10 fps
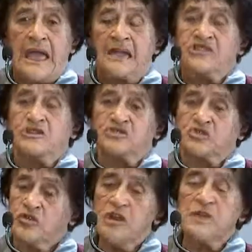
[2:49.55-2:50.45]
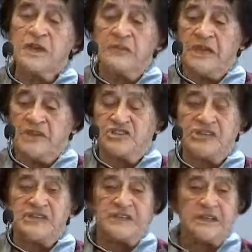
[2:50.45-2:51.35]
And she was screaming at me, and
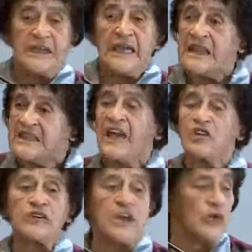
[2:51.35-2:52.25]
she said, and now you're here.